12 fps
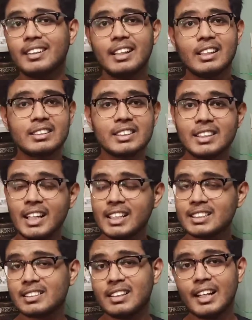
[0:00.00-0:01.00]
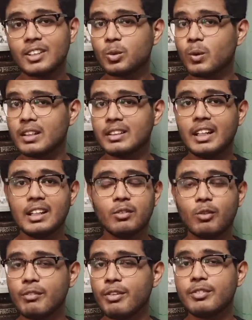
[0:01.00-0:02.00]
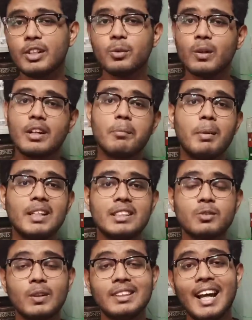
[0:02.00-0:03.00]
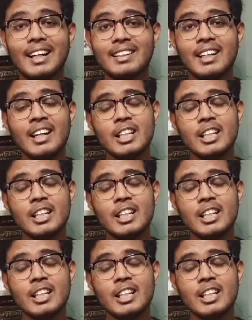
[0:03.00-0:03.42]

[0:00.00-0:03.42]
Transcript: it takes like 150 200 pages with that